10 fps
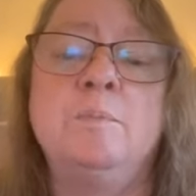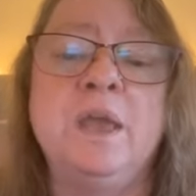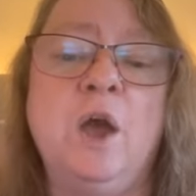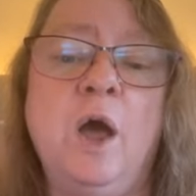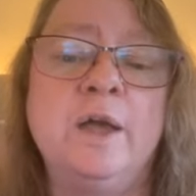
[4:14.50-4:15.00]

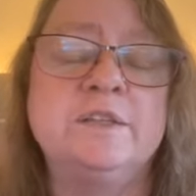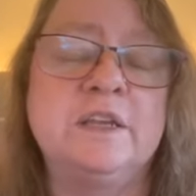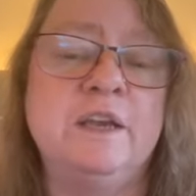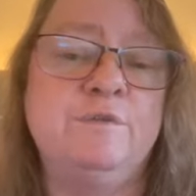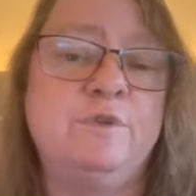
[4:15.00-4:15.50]

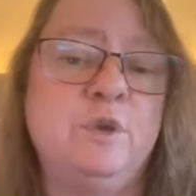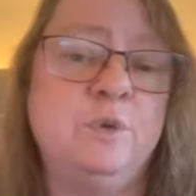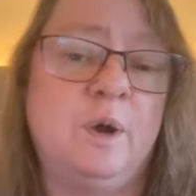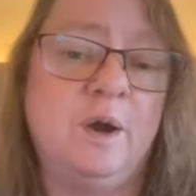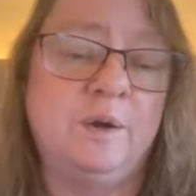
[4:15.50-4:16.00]
because if
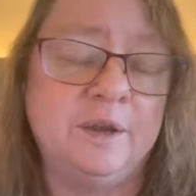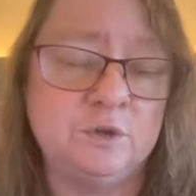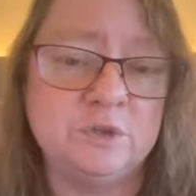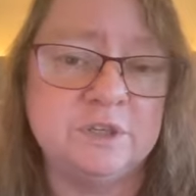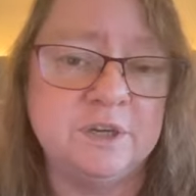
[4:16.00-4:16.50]
you are
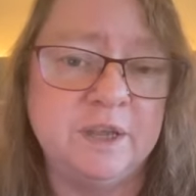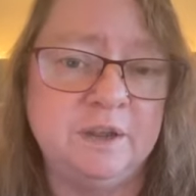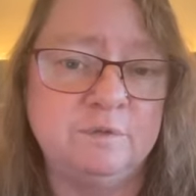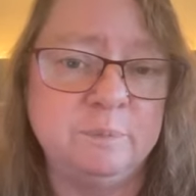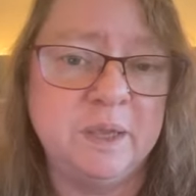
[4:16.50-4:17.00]
interested
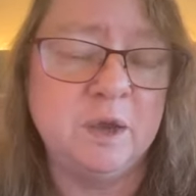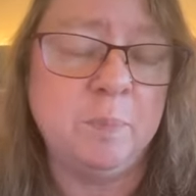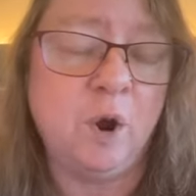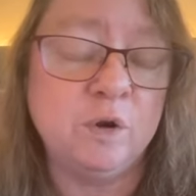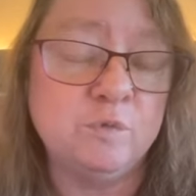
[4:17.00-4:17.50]
in being a
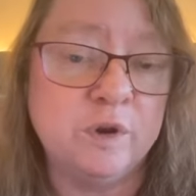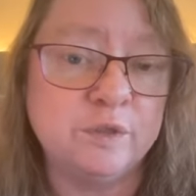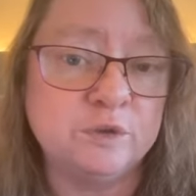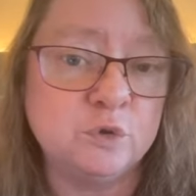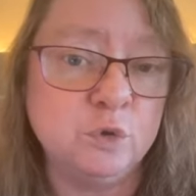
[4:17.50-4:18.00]
part of one
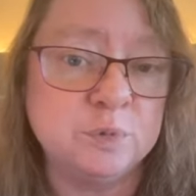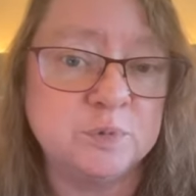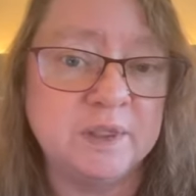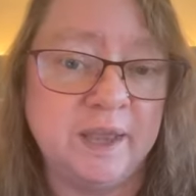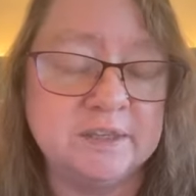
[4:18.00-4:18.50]
of those
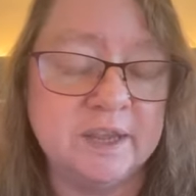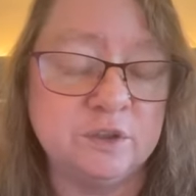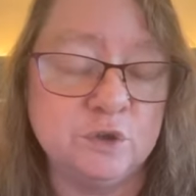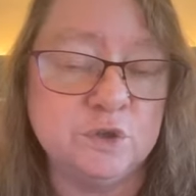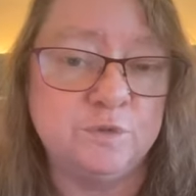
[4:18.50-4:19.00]
groups, we'd like to
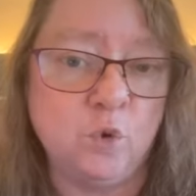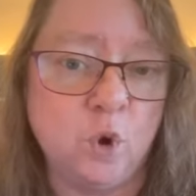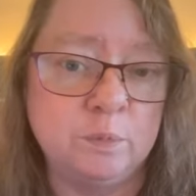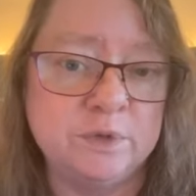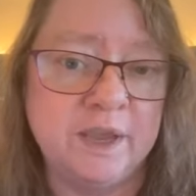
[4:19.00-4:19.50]
get those
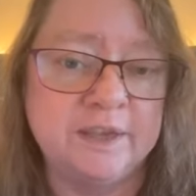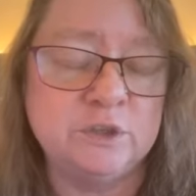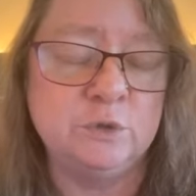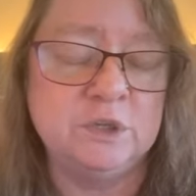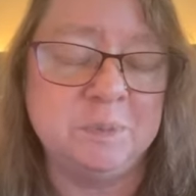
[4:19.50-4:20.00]
formed
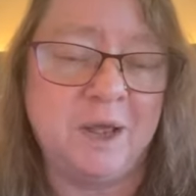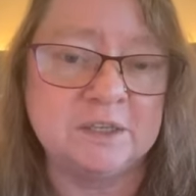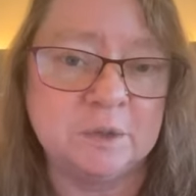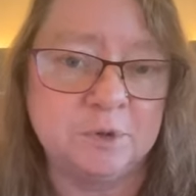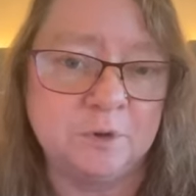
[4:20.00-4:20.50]
as soon as
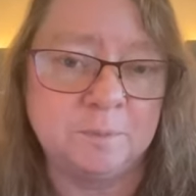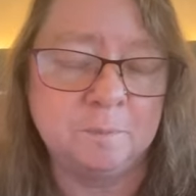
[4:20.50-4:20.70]
possible.